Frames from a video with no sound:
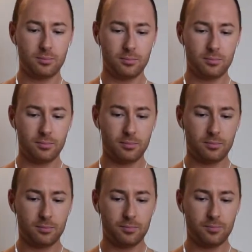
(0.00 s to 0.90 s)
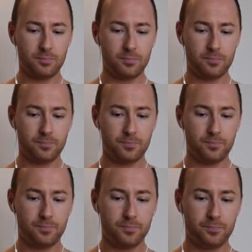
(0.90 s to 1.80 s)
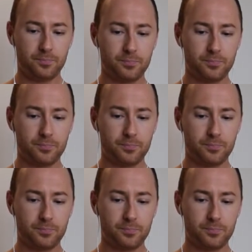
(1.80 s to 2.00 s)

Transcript: [no speech]